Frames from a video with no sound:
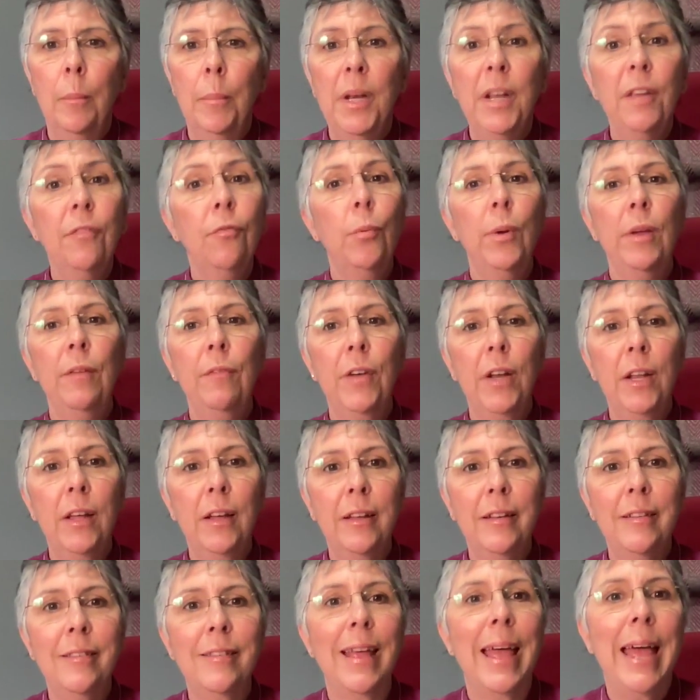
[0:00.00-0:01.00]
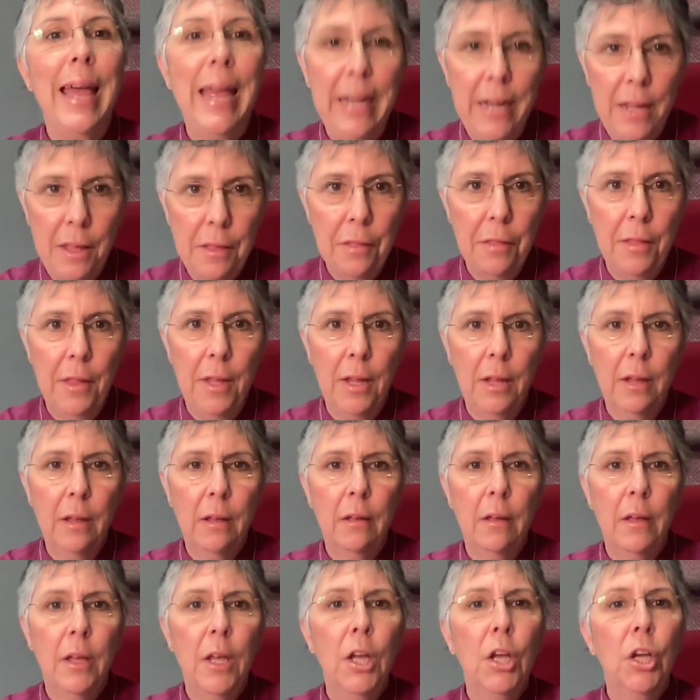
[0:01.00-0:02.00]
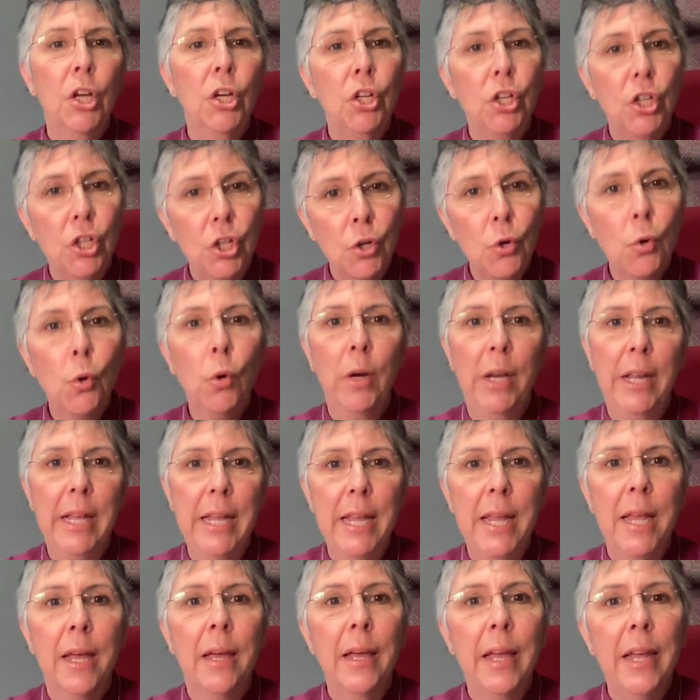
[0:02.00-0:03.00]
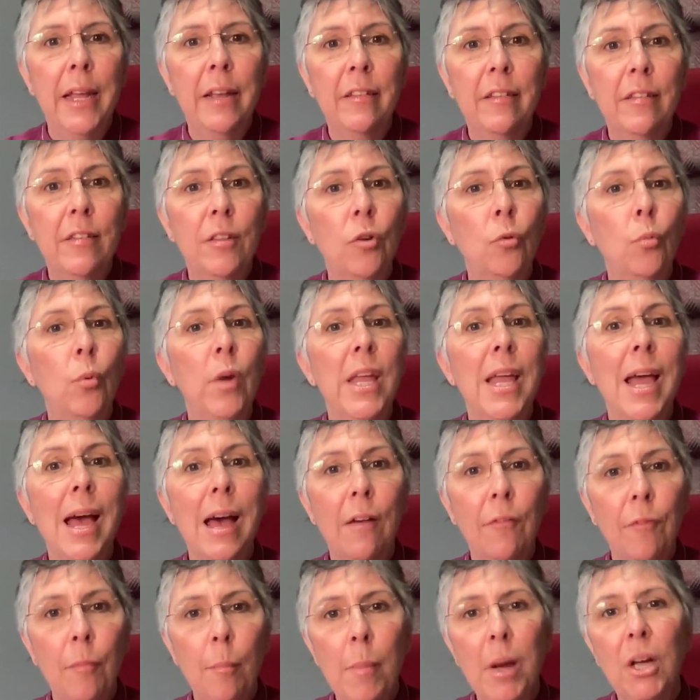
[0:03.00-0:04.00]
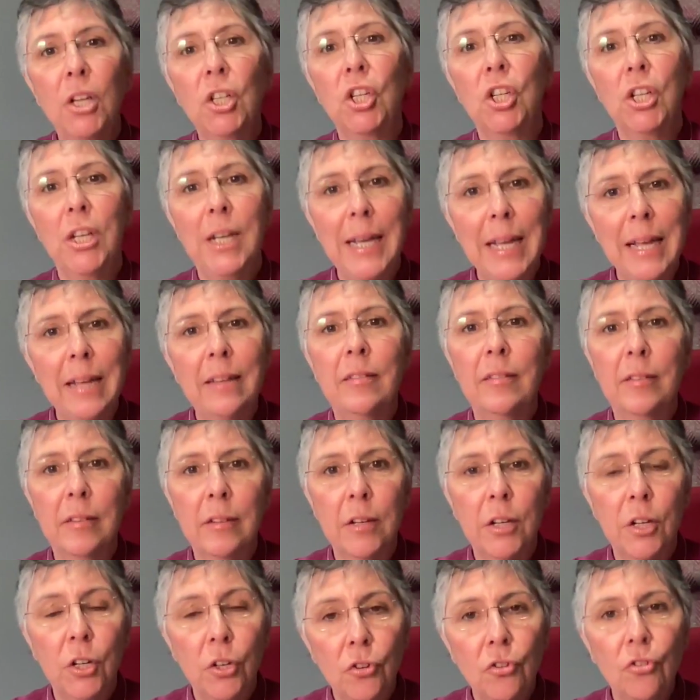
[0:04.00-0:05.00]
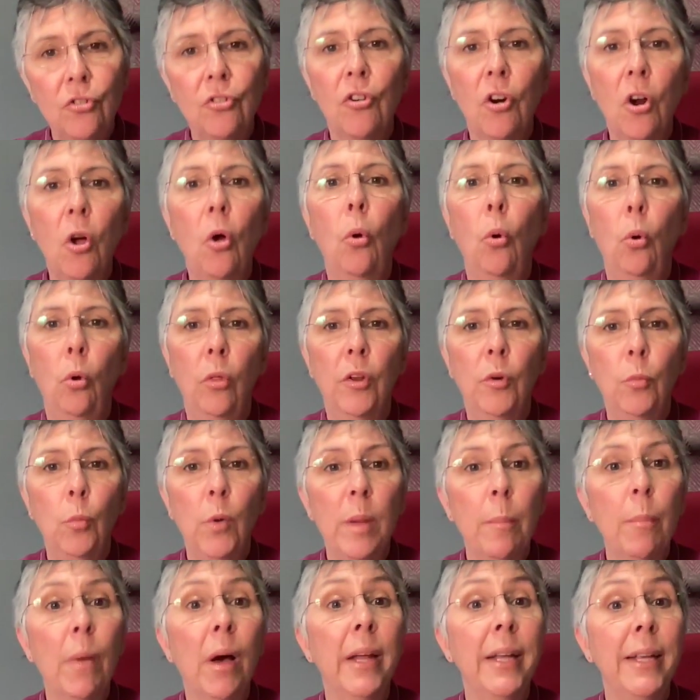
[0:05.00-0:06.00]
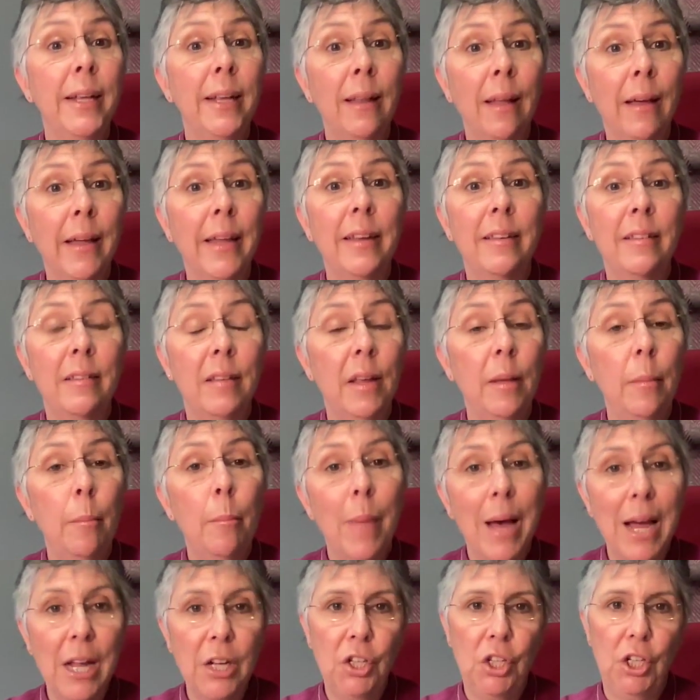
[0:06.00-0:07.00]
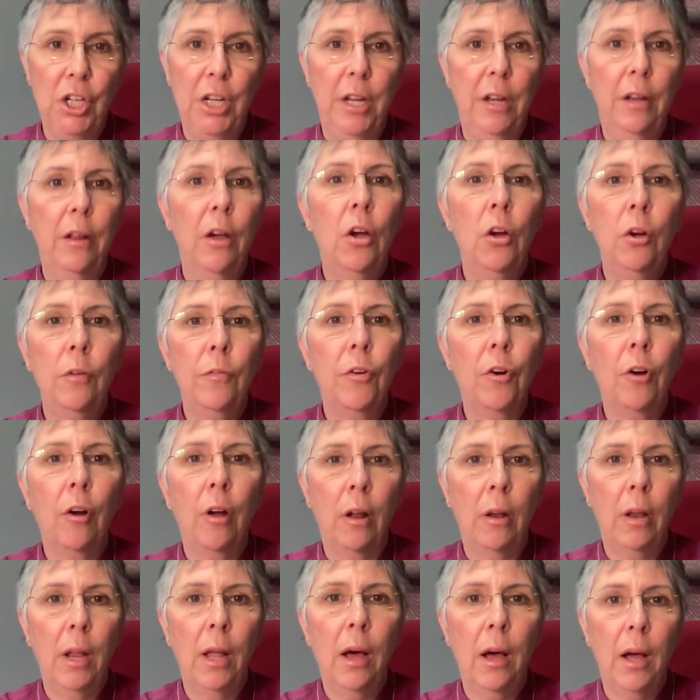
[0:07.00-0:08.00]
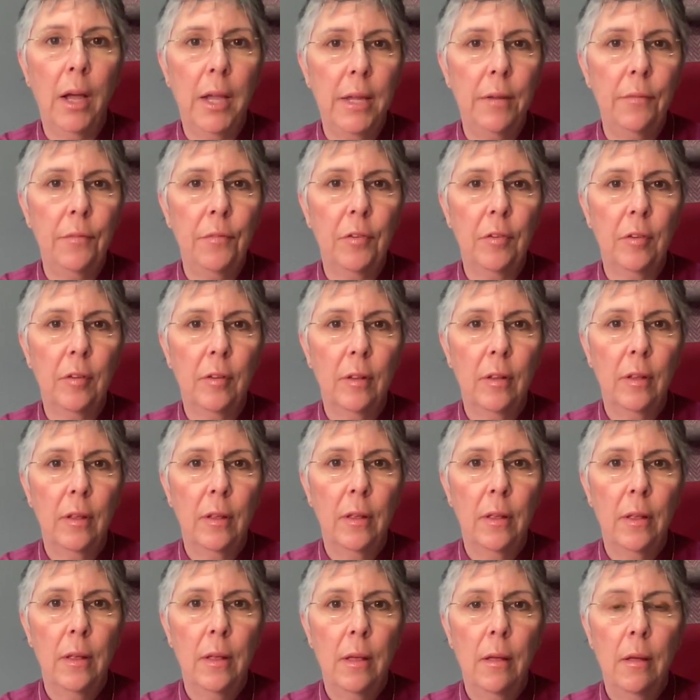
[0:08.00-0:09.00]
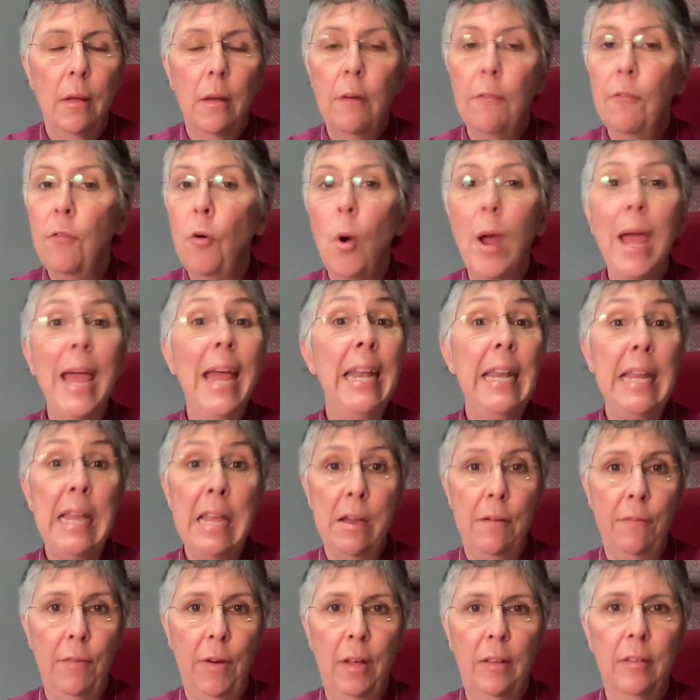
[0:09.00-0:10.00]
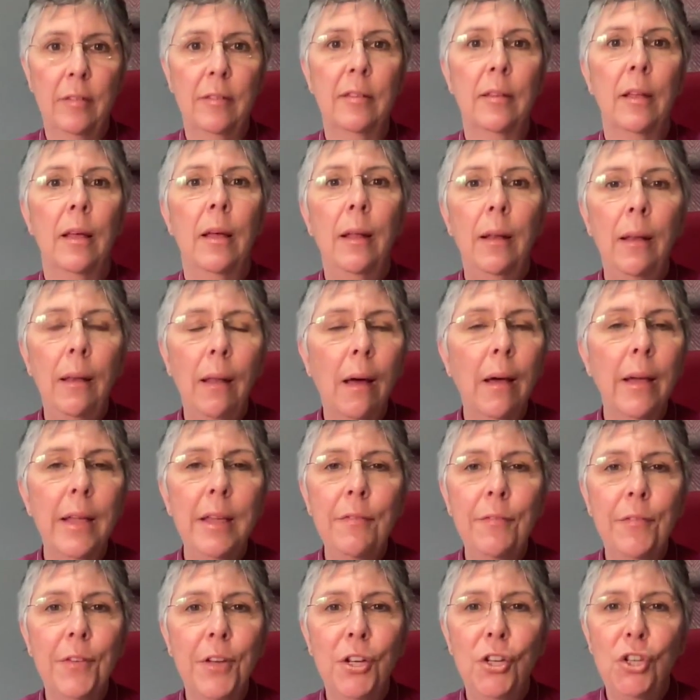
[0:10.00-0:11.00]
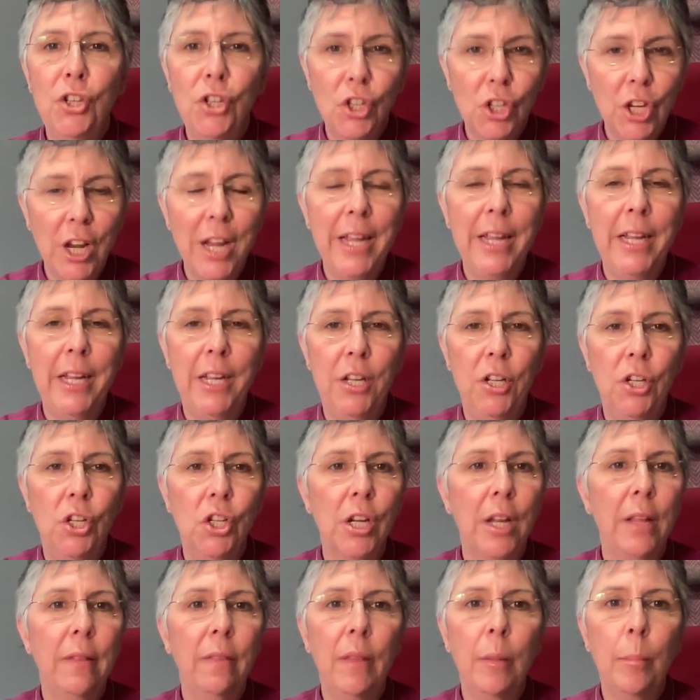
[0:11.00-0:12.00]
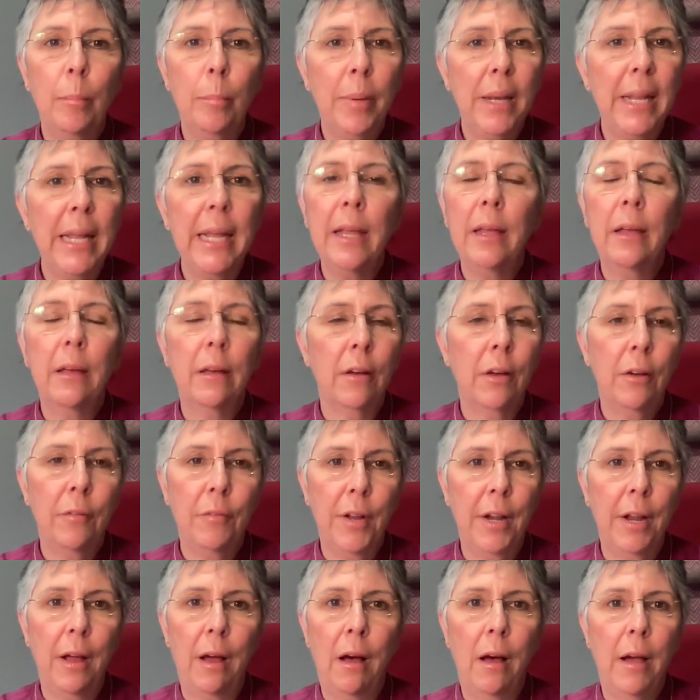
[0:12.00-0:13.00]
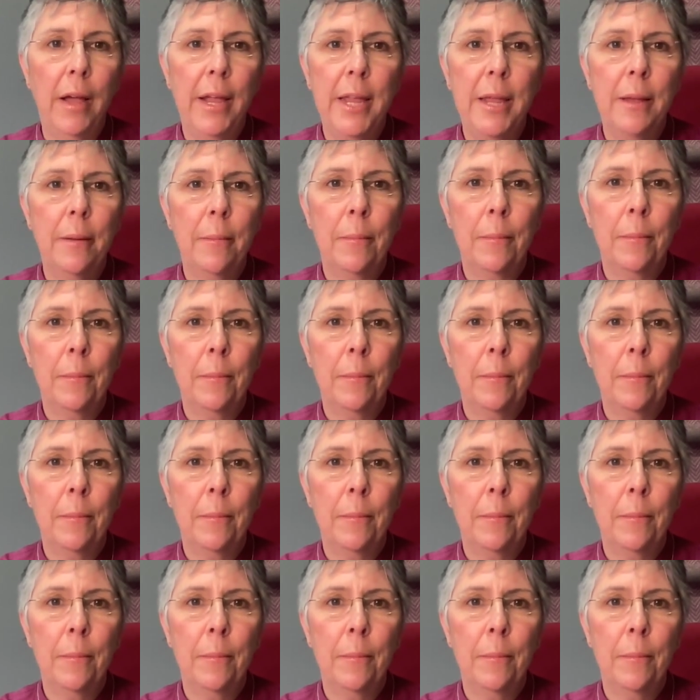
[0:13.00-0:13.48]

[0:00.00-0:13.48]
But if we've learnt anything, Surely it's that we have much less control than we might like to imagine over our lives. For any of us, life can change in the blink of an eye.